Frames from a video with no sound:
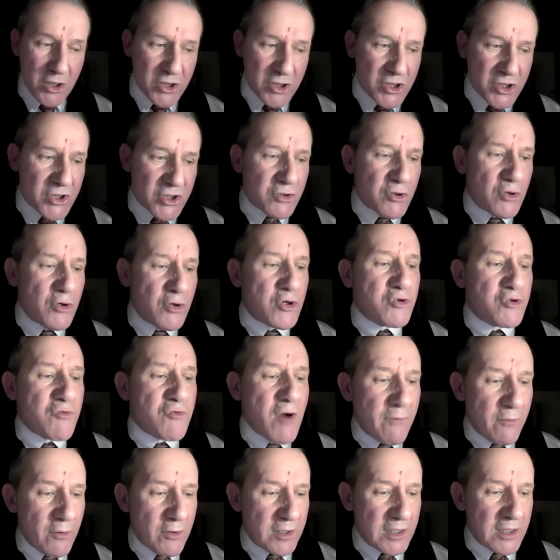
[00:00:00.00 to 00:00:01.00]
Scrooge
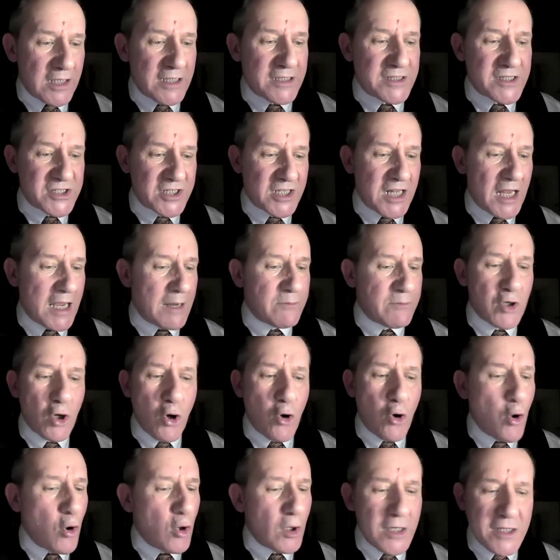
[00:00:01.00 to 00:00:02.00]
reverently disclaimed
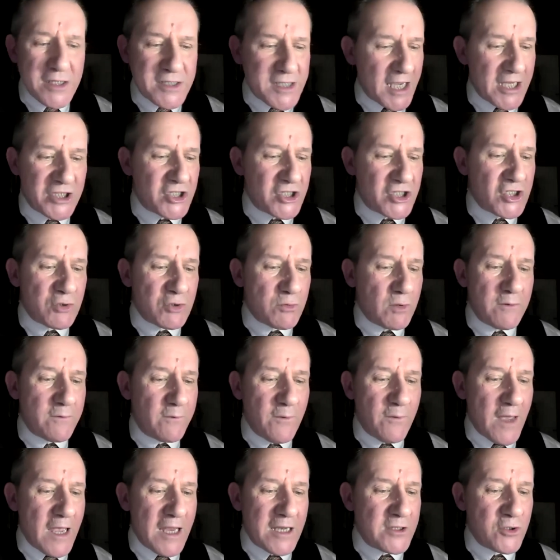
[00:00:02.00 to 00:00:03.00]
all intention to
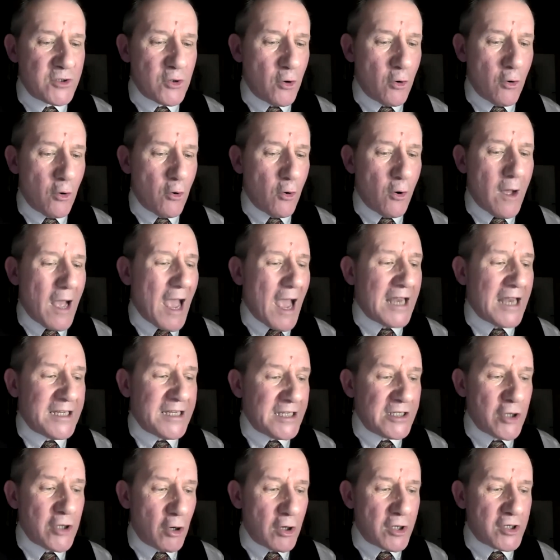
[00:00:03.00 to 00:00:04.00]
offend or any
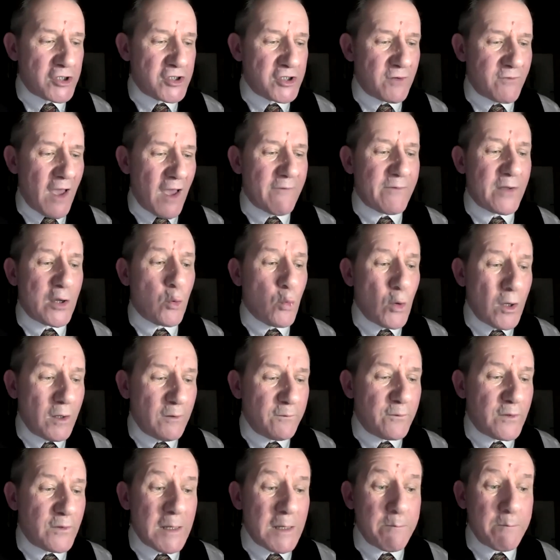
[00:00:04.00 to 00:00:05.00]
knowledge of having
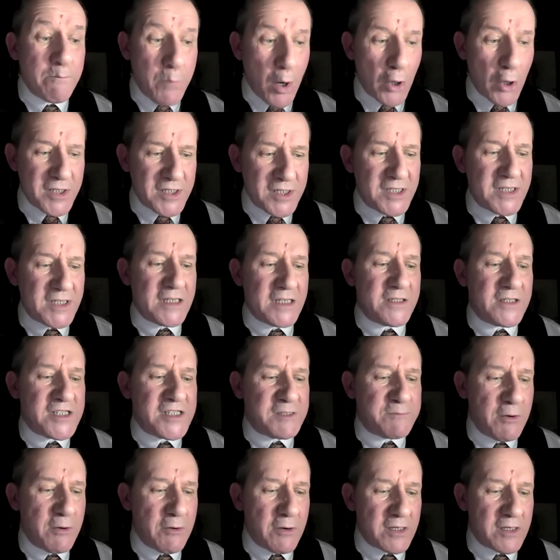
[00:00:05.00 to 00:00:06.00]
wilfully bonneted the
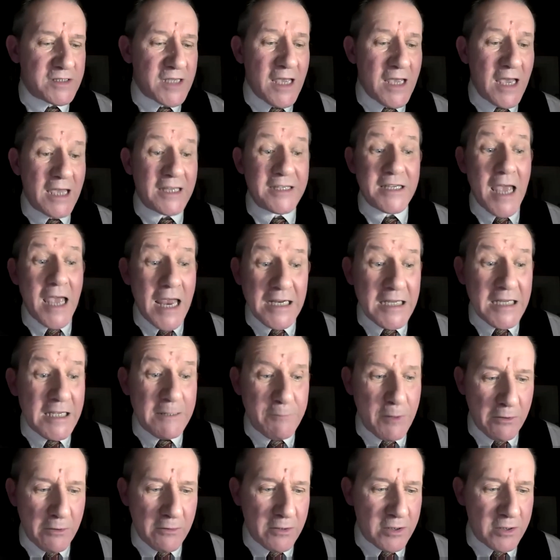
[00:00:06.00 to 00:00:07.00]
spirit at any
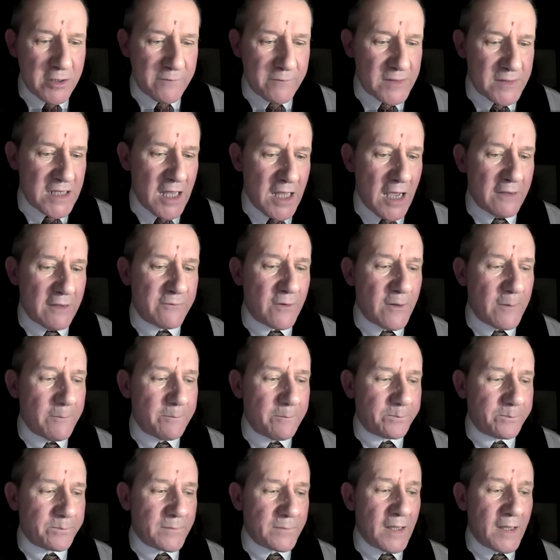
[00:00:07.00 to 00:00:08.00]
period of his life.
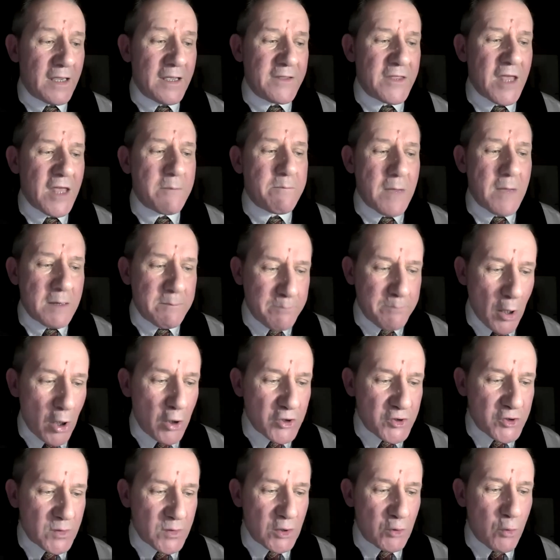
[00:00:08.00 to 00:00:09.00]
He then made
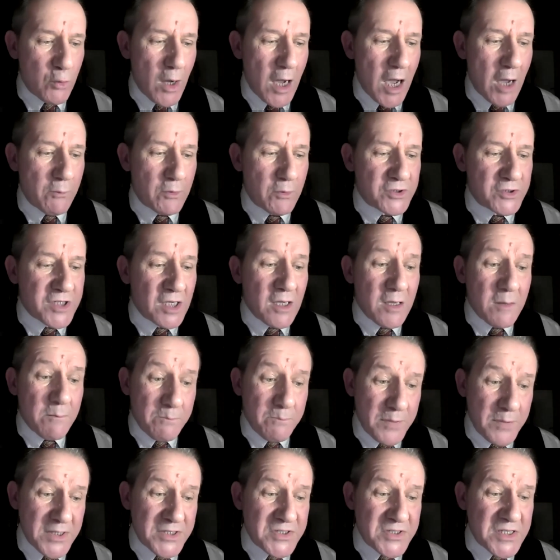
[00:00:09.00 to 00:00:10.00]
bold to inquire what
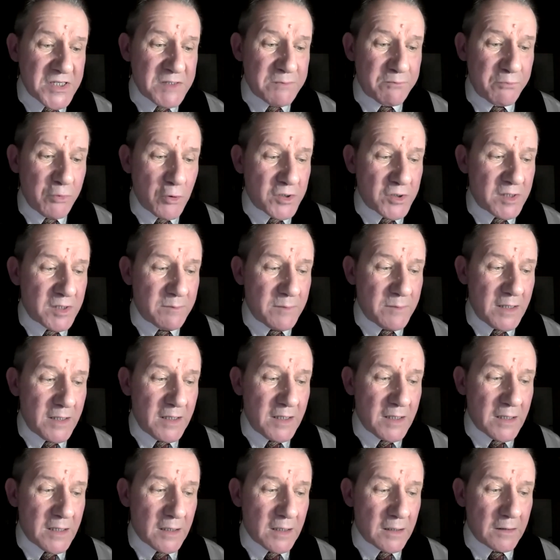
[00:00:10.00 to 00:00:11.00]
business brought him
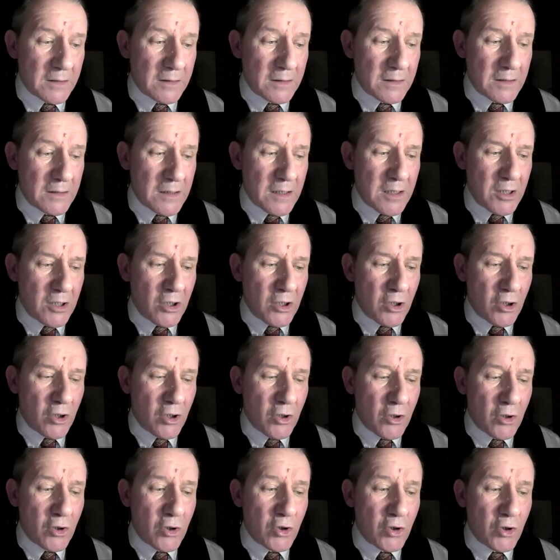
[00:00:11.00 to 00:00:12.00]
here.
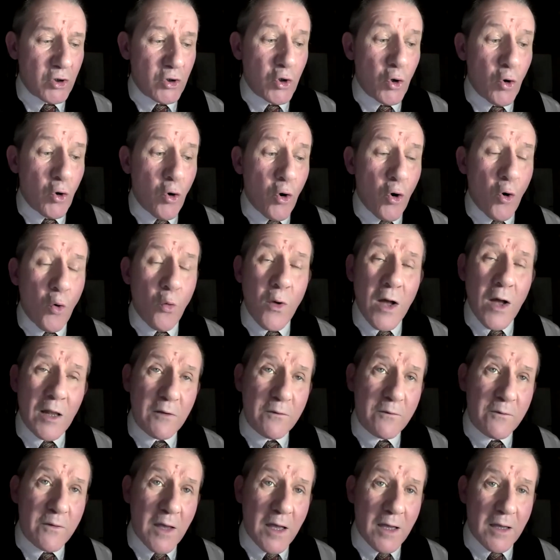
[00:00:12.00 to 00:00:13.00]
Your
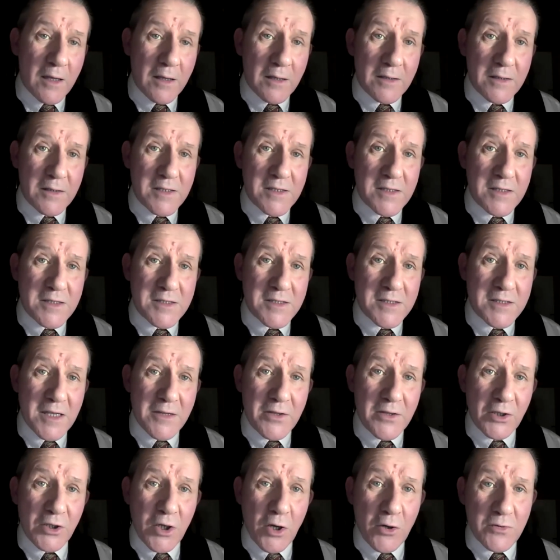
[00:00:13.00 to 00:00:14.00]
welfare, said
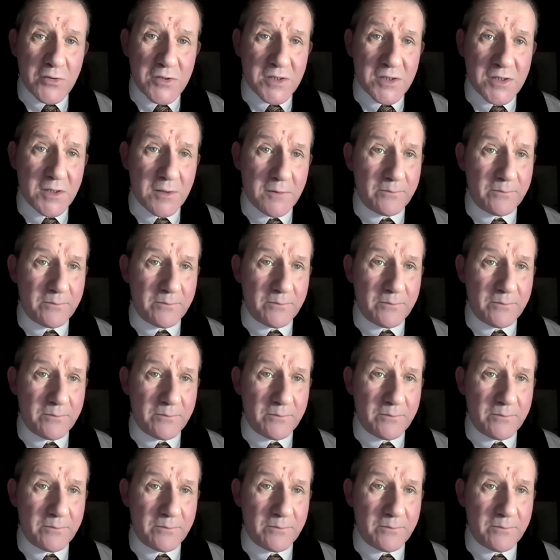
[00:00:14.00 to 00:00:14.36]
the ghost.